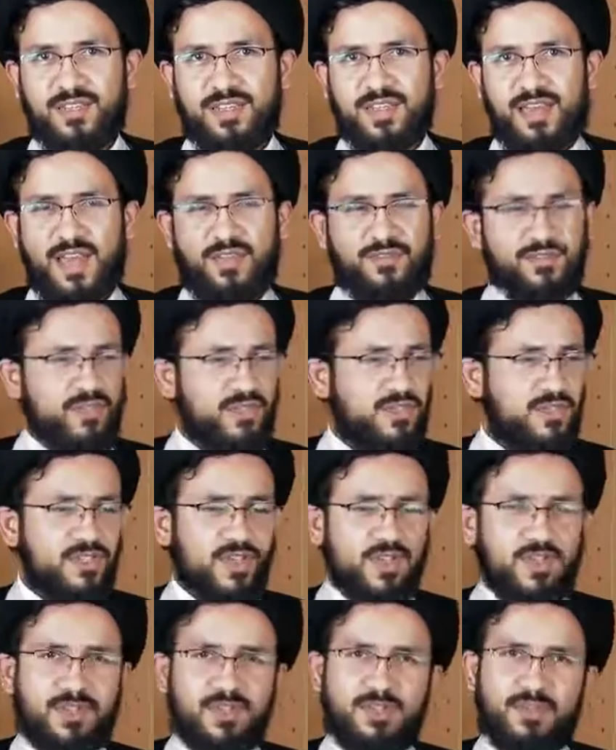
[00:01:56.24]
Have you
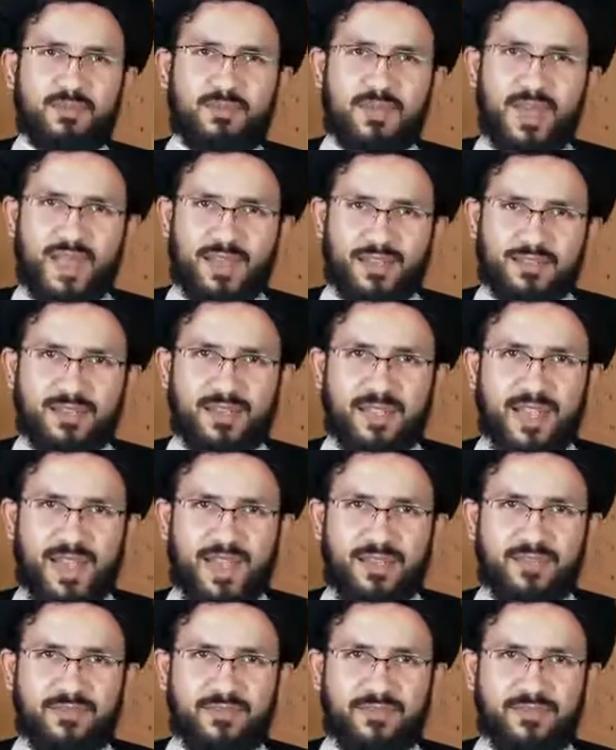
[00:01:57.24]
studied the man's
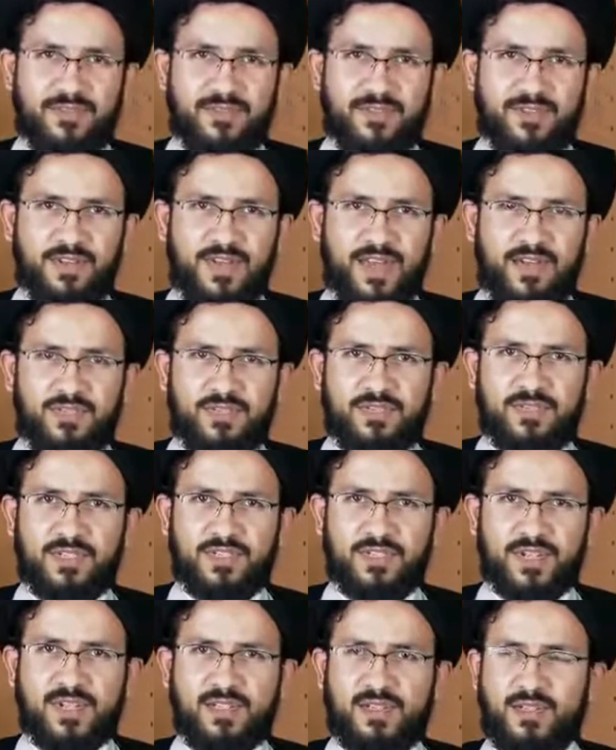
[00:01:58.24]
life? Have you
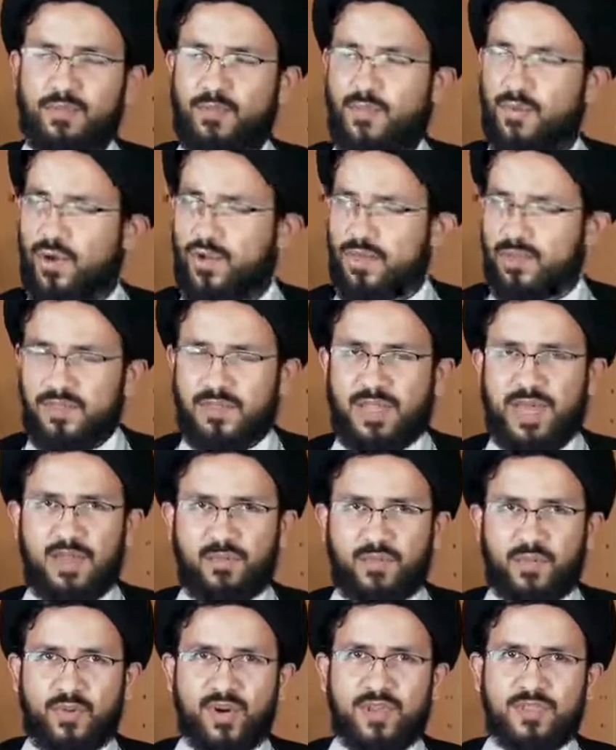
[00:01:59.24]
studied
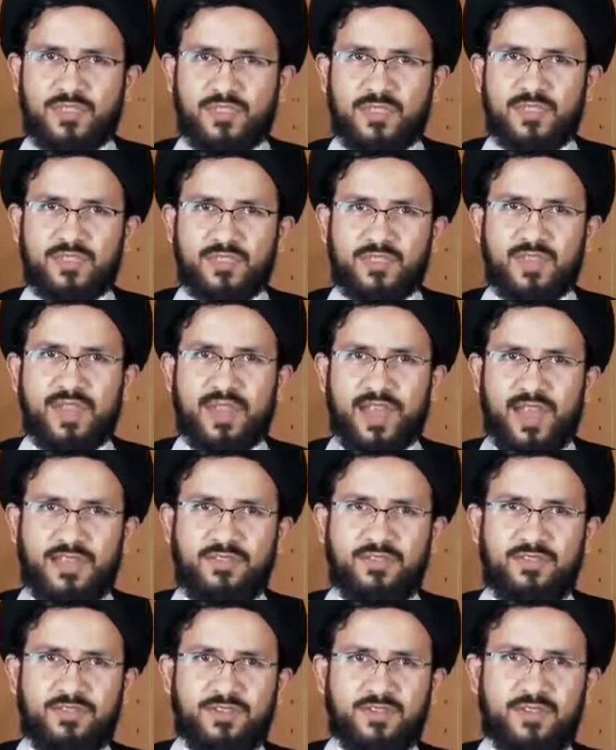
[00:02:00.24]
that president's
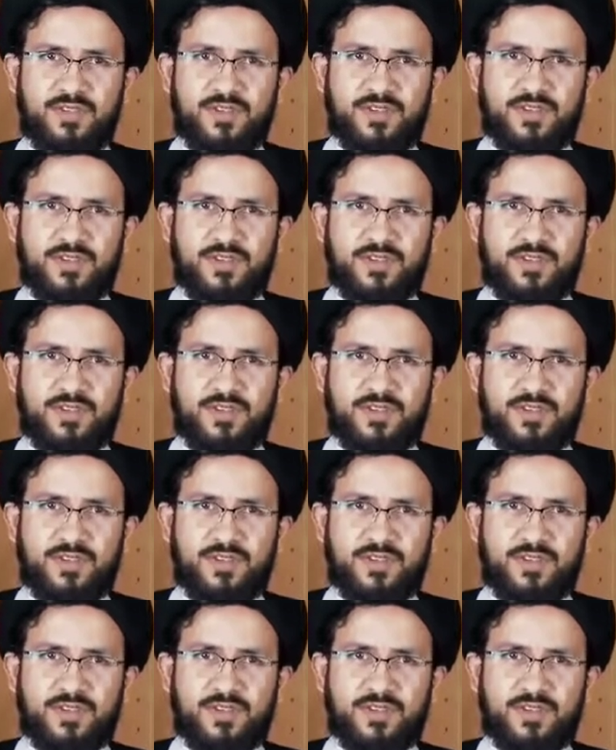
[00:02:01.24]
life?